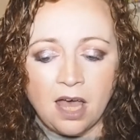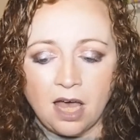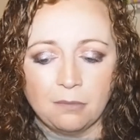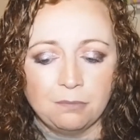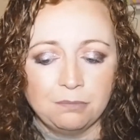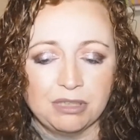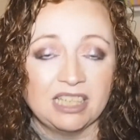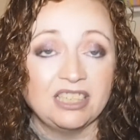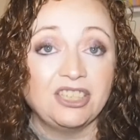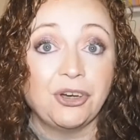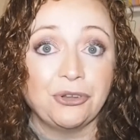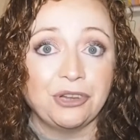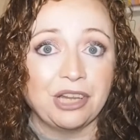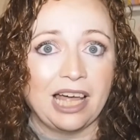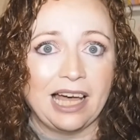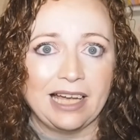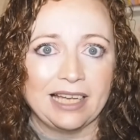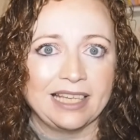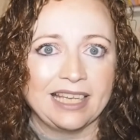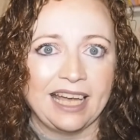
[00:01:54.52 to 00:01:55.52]
But I don't
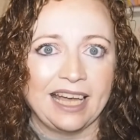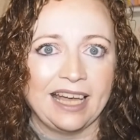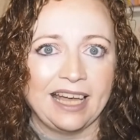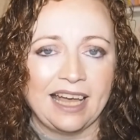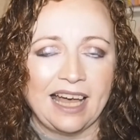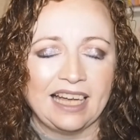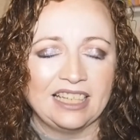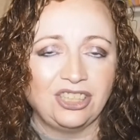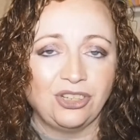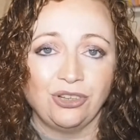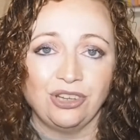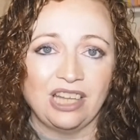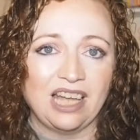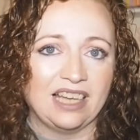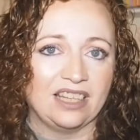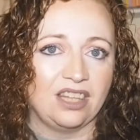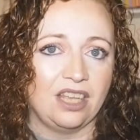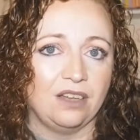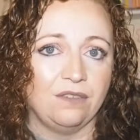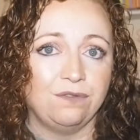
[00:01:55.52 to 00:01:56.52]
like it. I don't
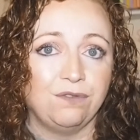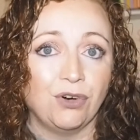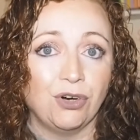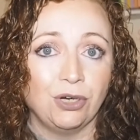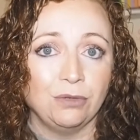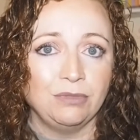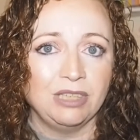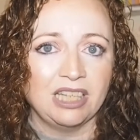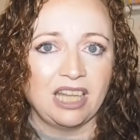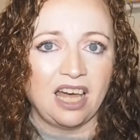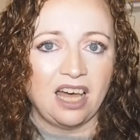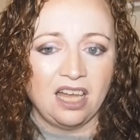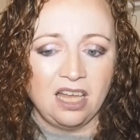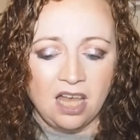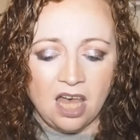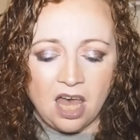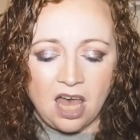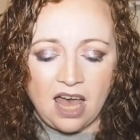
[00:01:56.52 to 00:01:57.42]
like their formula.